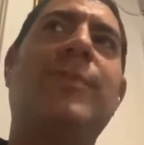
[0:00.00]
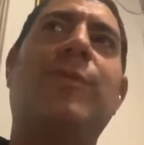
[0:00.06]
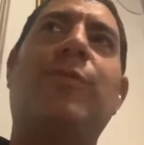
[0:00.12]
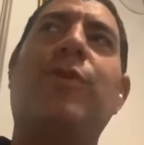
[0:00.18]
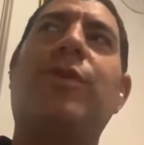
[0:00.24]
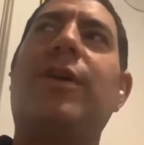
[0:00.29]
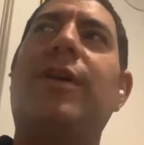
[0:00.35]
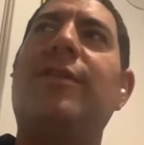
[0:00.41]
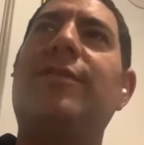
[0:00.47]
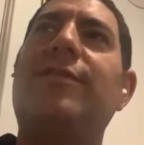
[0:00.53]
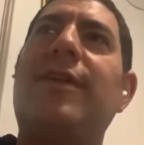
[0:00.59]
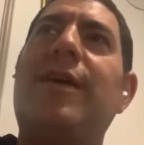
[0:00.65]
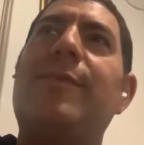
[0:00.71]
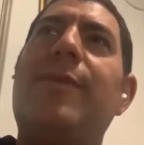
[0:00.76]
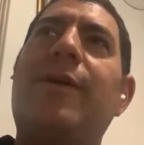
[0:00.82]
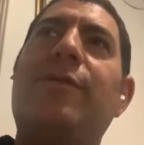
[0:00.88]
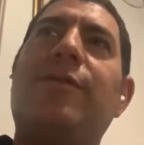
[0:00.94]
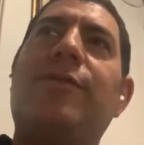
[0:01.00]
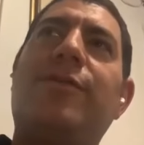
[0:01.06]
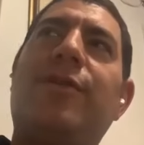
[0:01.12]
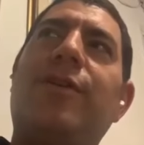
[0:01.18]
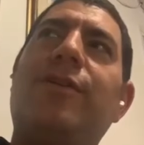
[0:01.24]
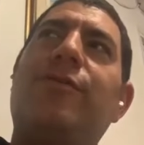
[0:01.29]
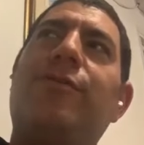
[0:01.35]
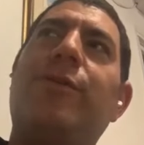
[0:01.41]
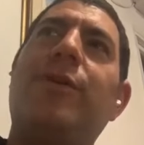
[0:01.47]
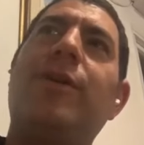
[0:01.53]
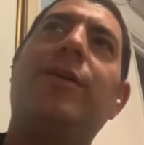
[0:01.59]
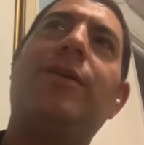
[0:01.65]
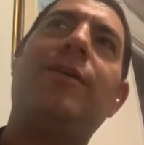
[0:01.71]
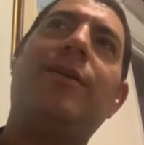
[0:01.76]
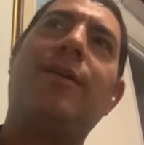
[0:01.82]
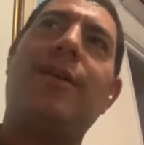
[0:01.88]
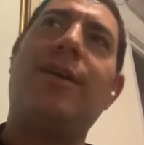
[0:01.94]
What can I say about the surgery?
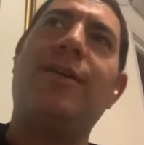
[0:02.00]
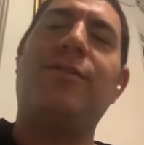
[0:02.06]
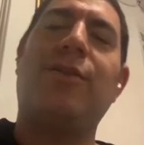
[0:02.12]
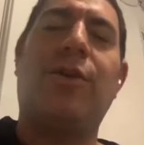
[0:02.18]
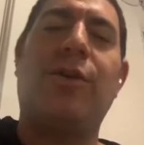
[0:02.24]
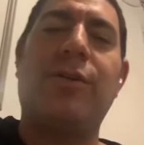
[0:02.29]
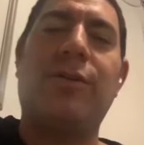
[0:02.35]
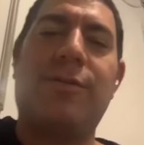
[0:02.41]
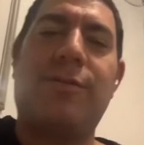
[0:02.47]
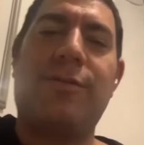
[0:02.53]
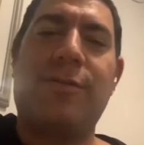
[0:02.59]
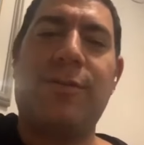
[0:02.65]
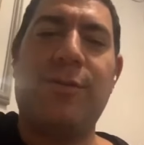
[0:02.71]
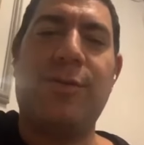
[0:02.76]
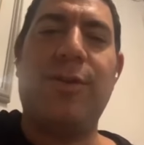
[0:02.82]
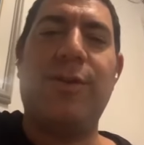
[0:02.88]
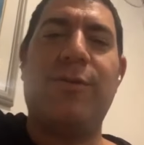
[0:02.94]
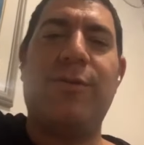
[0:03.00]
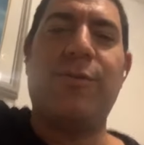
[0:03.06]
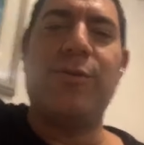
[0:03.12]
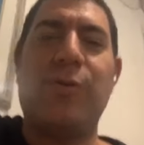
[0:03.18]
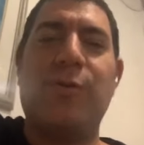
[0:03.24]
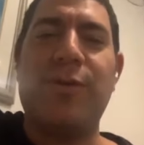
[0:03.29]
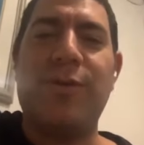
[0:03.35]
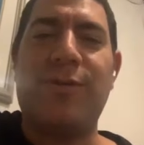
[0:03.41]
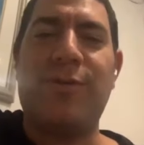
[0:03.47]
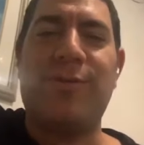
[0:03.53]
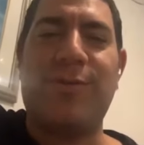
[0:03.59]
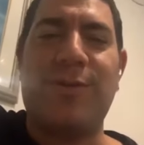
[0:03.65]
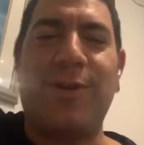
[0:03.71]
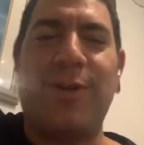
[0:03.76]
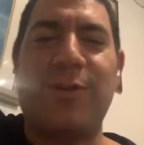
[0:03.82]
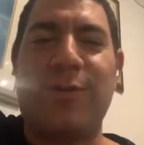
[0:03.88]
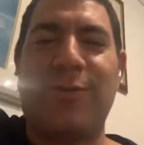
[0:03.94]
It's hot. You're in a room with
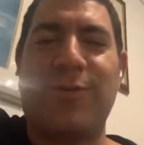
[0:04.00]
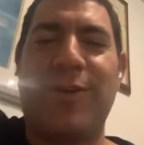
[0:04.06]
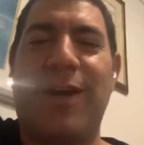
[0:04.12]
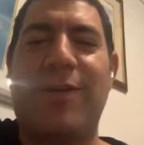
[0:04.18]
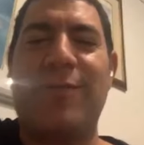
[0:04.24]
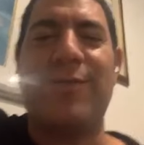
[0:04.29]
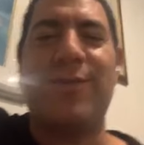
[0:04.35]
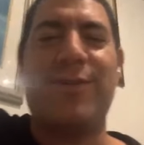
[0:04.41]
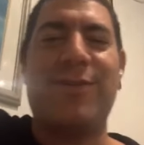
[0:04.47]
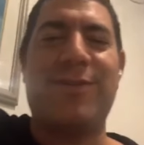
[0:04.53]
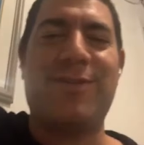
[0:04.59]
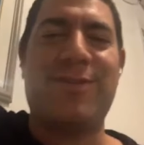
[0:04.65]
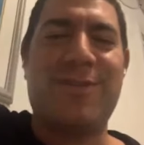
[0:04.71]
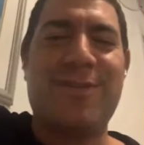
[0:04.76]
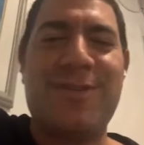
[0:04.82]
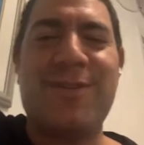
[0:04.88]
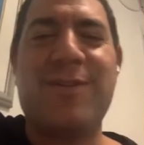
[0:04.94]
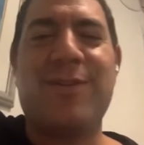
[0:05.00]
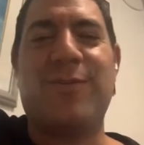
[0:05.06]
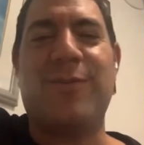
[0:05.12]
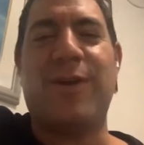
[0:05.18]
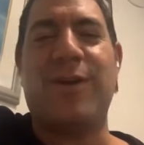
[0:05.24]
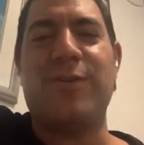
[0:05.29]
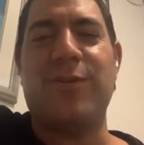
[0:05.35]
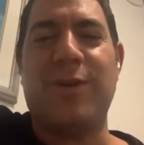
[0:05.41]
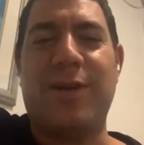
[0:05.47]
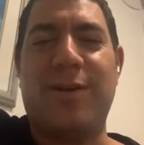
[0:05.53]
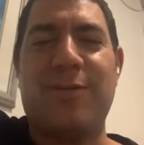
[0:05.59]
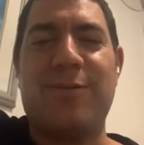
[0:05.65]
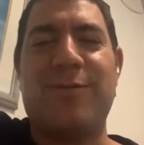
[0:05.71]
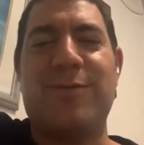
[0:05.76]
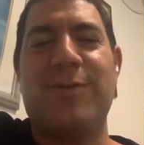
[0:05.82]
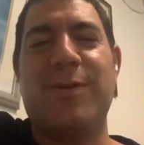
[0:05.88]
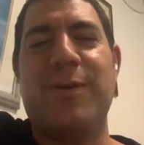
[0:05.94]
a lot of covers, right? You have
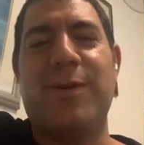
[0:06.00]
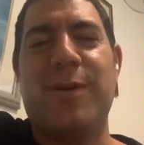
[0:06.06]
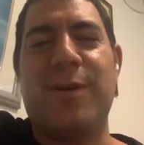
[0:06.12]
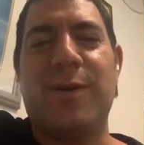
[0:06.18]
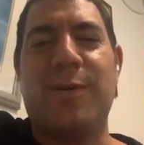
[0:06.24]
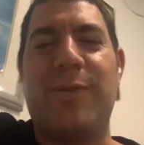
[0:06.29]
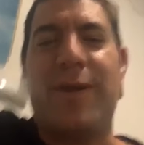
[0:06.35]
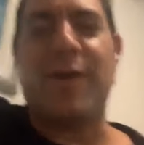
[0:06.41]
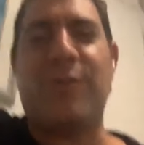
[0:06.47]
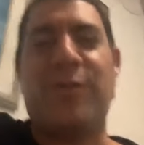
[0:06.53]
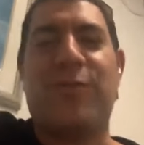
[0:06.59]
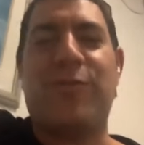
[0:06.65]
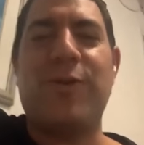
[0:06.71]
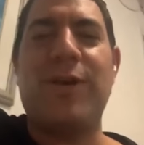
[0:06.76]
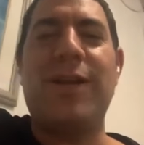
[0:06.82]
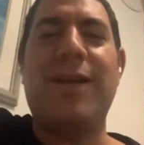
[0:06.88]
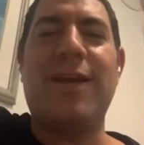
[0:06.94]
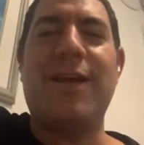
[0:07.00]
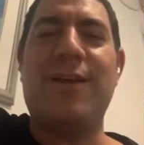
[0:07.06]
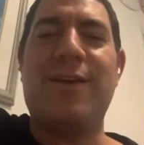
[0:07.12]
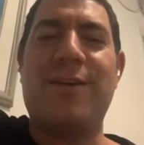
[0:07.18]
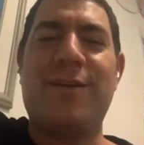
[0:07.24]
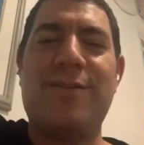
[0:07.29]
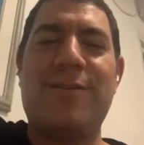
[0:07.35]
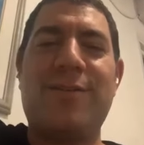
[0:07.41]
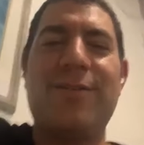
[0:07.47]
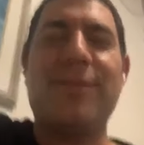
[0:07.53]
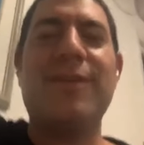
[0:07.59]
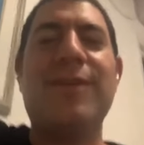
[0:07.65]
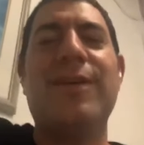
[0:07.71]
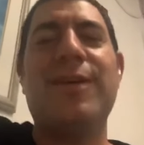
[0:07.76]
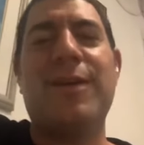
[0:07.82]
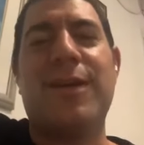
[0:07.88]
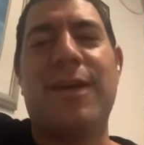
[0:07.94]
about 3 layers,
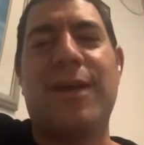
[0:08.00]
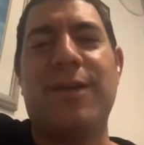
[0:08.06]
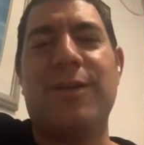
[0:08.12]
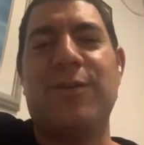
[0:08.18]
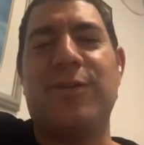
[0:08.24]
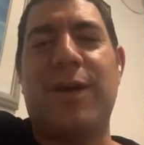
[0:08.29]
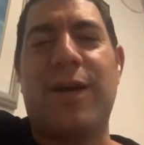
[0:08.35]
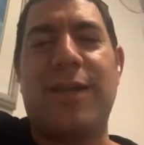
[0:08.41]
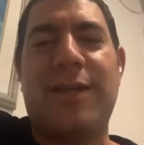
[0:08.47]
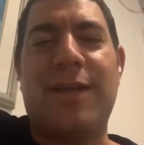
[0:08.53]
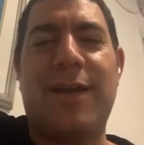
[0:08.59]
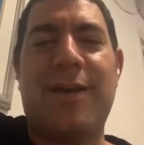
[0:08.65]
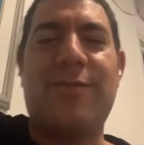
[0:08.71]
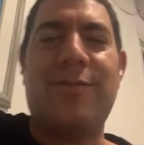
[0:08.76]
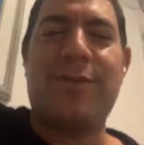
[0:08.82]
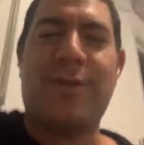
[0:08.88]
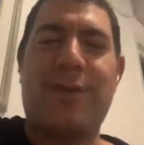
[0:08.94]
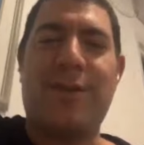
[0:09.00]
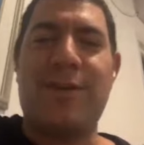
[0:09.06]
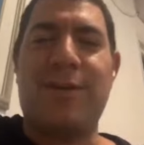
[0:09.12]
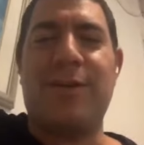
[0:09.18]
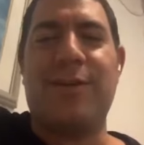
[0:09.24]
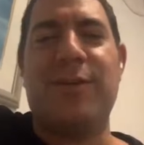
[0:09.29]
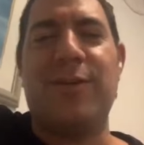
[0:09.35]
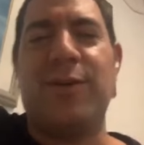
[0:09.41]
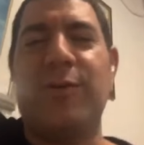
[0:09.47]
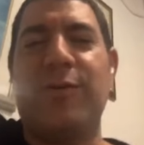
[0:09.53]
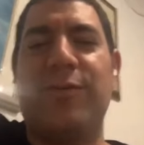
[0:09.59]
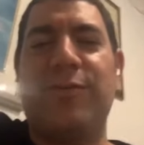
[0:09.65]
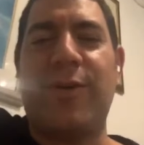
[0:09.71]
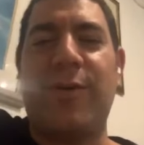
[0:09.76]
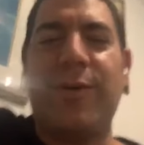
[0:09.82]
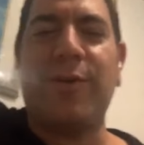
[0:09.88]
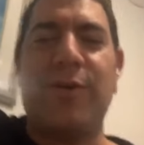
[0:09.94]
and you can't have it's
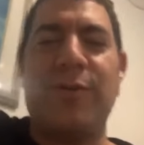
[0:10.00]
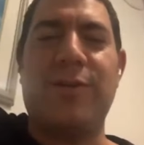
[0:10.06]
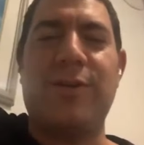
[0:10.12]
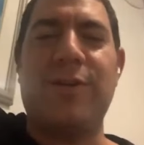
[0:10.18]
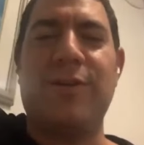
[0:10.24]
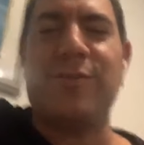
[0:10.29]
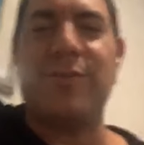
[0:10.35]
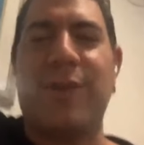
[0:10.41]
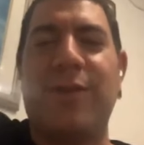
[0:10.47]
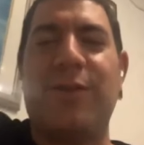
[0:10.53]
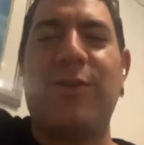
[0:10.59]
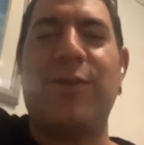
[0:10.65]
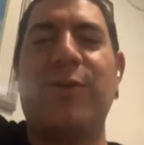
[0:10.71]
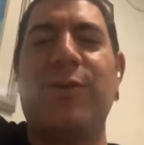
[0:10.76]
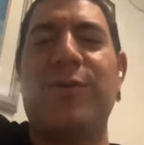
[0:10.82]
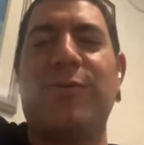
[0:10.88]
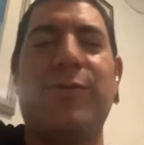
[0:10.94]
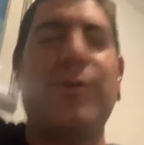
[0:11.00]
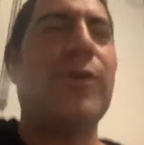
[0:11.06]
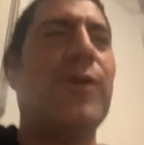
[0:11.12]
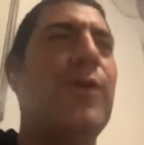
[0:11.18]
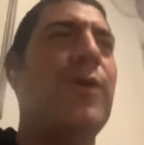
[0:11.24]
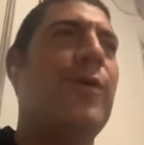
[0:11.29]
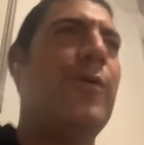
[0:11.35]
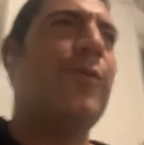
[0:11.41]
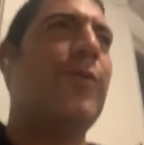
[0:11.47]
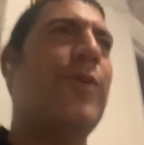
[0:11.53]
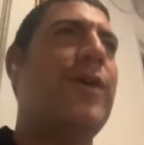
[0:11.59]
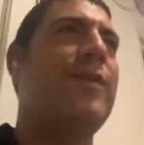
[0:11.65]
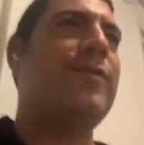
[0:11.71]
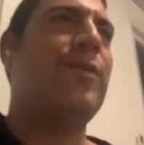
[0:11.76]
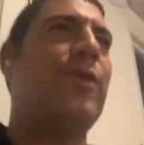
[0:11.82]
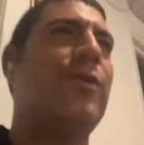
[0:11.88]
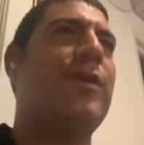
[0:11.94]
very hot in Israel. I don't know where
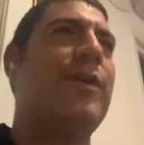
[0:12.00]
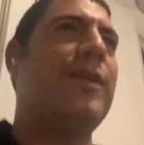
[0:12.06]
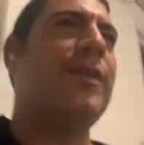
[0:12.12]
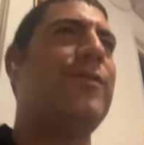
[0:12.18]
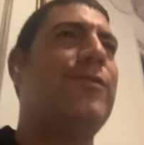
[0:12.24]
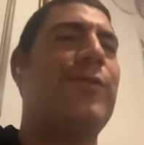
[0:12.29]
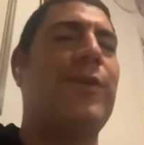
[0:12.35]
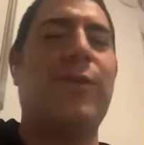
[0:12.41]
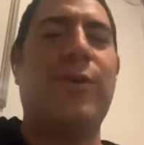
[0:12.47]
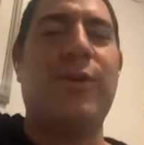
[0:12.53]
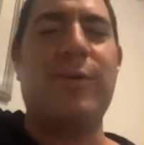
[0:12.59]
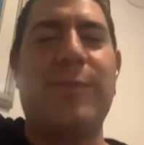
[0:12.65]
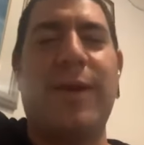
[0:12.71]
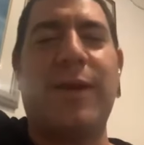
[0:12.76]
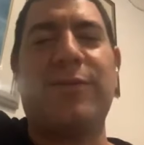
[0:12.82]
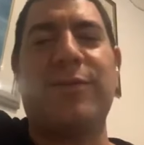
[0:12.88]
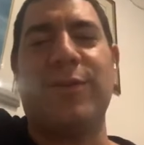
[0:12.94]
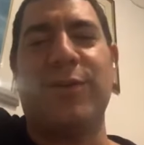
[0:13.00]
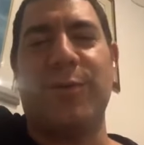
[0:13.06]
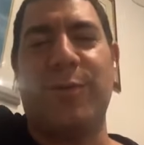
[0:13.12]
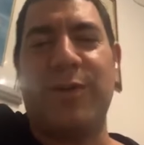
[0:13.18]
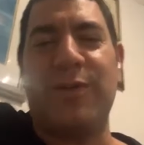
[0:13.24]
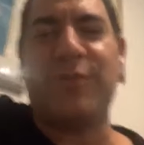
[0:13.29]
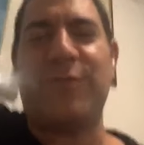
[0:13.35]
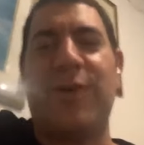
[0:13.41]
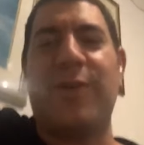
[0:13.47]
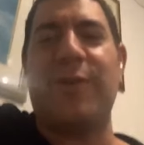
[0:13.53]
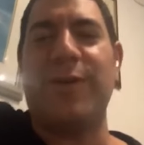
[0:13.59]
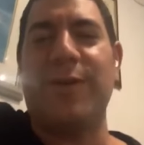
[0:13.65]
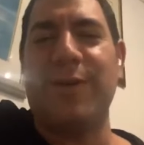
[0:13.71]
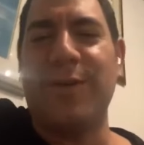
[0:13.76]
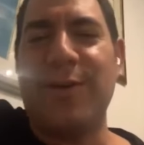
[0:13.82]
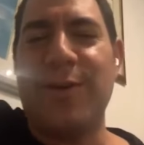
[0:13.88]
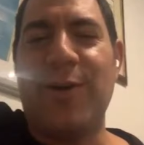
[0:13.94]
it's hot, in Israel or in Mexico, but it's very
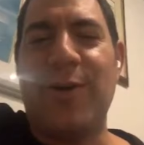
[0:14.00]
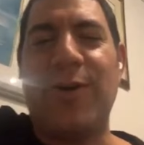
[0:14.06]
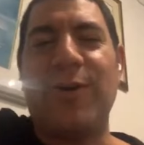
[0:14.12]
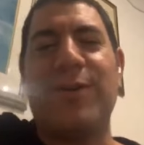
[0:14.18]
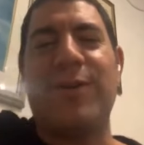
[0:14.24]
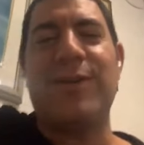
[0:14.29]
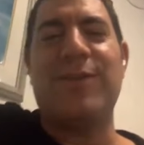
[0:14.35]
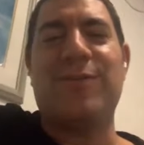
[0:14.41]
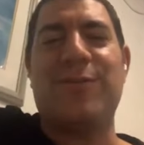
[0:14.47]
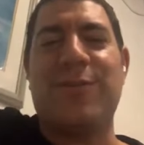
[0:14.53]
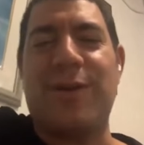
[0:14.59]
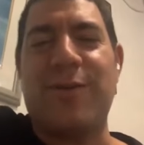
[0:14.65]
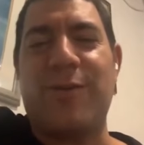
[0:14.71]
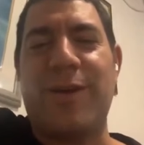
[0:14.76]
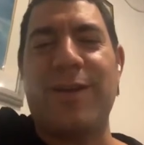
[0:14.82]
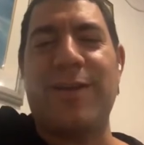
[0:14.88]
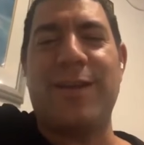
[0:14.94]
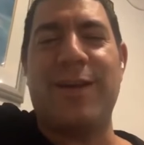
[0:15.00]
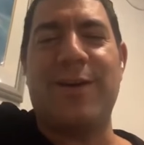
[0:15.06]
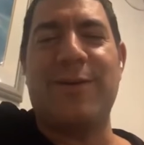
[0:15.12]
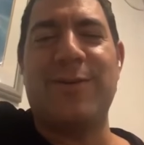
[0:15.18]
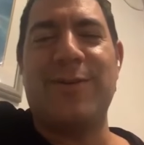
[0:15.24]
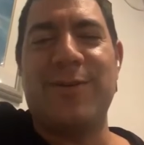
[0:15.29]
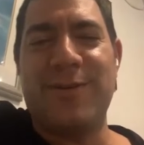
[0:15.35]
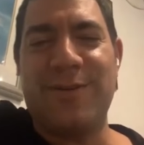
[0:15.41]
hot in Israel right now.